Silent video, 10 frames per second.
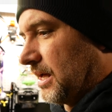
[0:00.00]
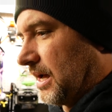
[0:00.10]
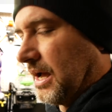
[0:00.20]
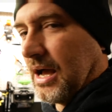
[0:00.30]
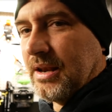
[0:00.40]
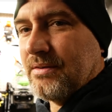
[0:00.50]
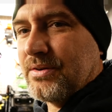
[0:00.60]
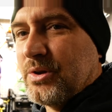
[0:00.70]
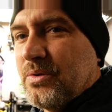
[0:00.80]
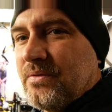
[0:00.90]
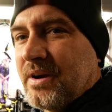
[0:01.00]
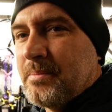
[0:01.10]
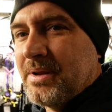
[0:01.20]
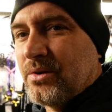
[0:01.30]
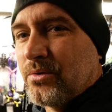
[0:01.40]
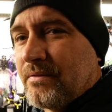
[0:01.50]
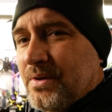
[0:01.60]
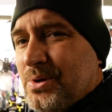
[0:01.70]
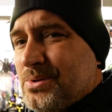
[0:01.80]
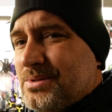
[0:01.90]
I never do very many
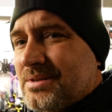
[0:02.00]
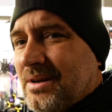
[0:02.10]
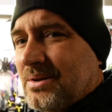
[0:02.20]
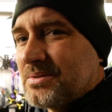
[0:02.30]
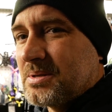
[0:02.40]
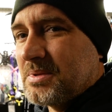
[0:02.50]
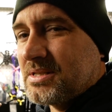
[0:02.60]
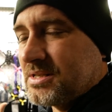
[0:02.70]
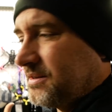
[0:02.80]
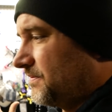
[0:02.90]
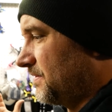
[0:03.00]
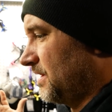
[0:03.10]
reviews on some of this stuff.